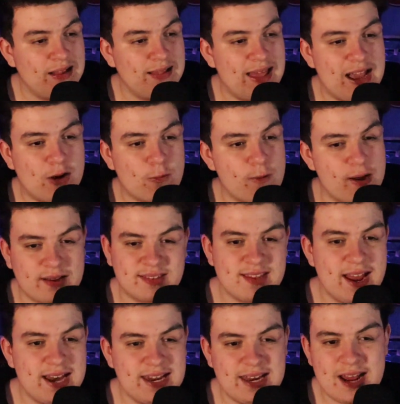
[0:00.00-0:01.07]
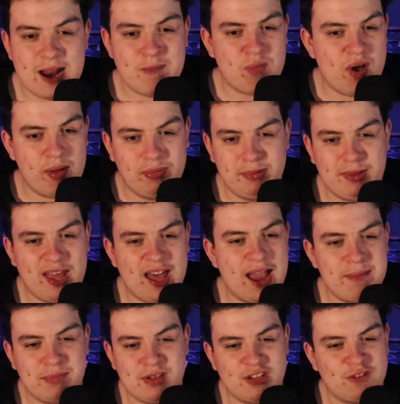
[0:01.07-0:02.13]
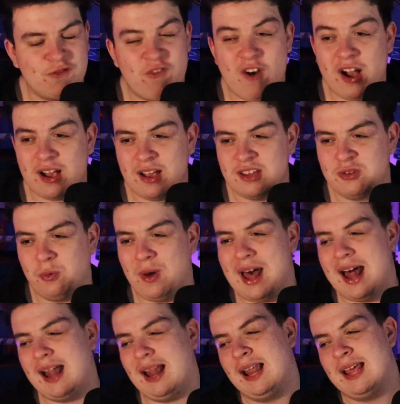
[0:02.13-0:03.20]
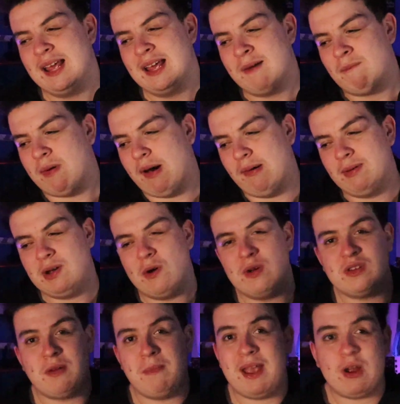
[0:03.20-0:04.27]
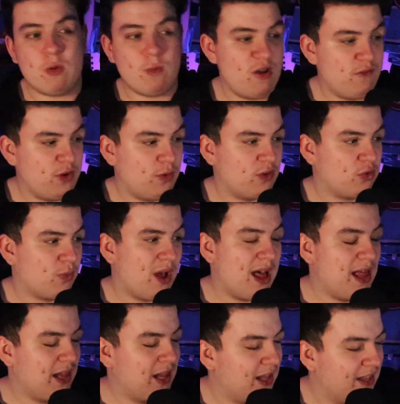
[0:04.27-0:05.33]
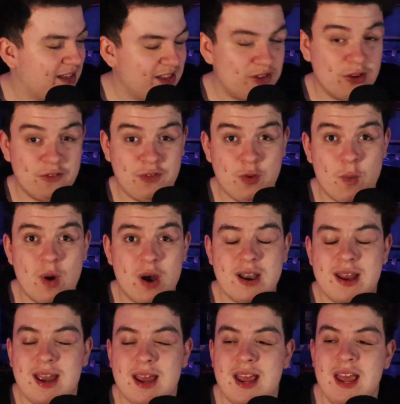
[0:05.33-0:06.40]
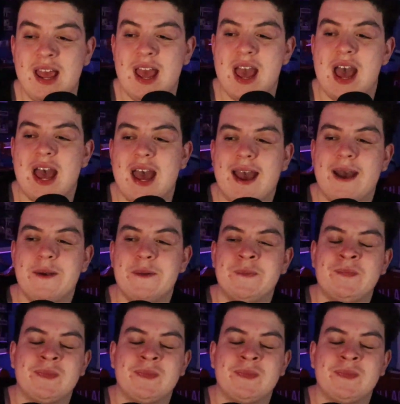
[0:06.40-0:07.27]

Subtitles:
Lego Rocks 99, probably hyped as fuck as well. Probably going to make a review as well. So if you want the